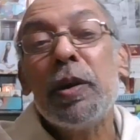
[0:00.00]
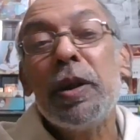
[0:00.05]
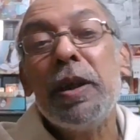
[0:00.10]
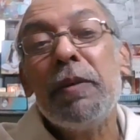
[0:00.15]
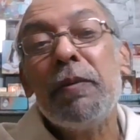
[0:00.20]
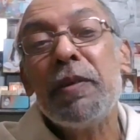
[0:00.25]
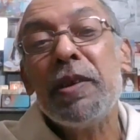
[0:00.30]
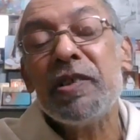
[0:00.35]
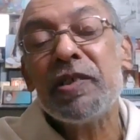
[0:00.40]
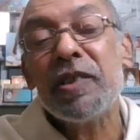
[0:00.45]
on
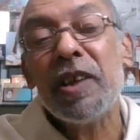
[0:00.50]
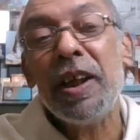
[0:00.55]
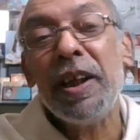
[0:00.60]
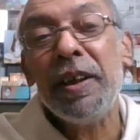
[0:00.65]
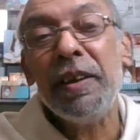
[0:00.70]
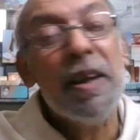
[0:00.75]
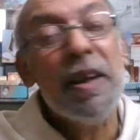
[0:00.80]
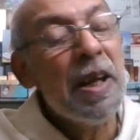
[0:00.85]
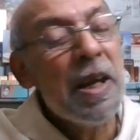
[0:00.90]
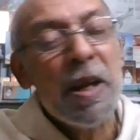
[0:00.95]
every
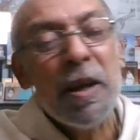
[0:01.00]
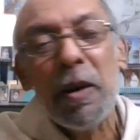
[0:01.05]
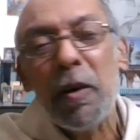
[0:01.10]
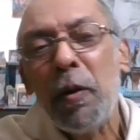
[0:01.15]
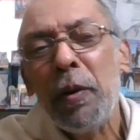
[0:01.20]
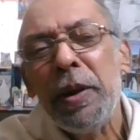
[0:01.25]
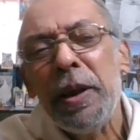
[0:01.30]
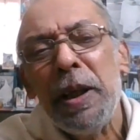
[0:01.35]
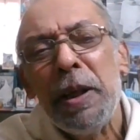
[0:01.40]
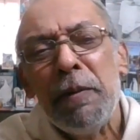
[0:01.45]
side.
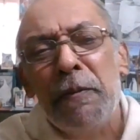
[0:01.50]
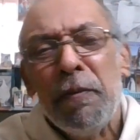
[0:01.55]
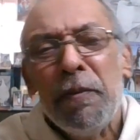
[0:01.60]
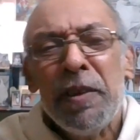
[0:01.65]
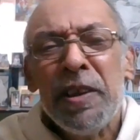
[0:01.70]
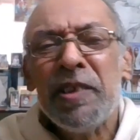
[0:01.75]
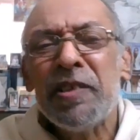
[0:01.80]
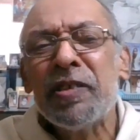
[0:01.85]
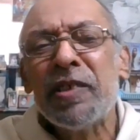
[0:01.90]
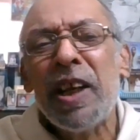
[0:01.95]
On
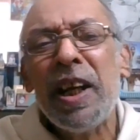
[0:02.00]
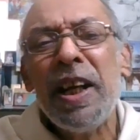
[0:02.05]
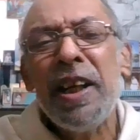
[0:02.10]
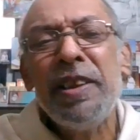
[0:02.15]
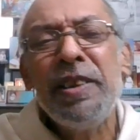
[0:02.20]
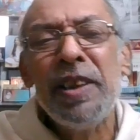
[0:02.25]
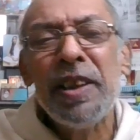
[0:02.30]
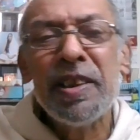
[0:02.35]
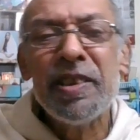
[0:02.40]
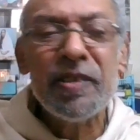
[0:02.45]
every
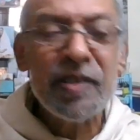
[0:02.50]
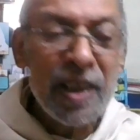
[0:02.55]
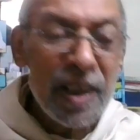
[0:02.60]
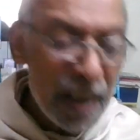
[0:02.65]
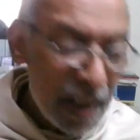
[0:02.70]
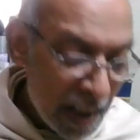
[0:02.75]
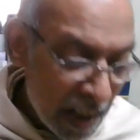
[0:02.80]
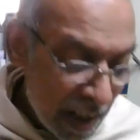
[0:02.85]
side there is a